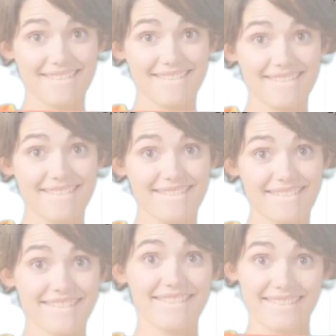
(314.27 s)
upload your
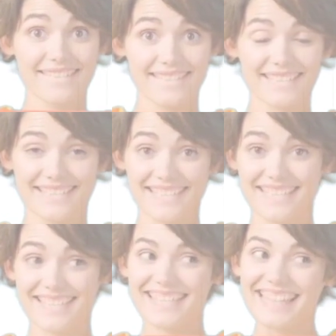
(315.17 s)
identity,
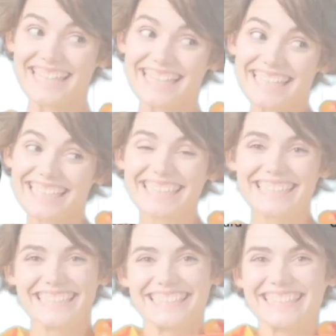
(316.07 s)
driver's license
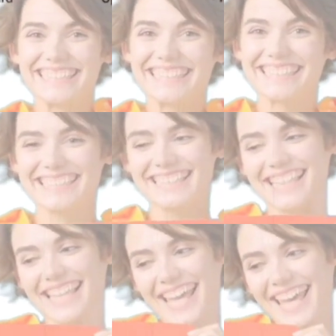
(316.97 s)
N I
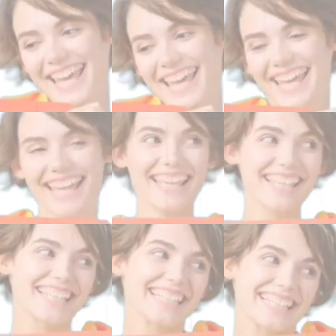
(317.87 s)
N,
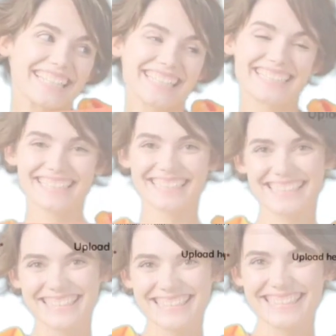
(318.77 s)
and the
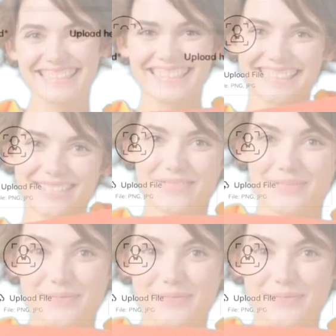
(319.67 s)
international passport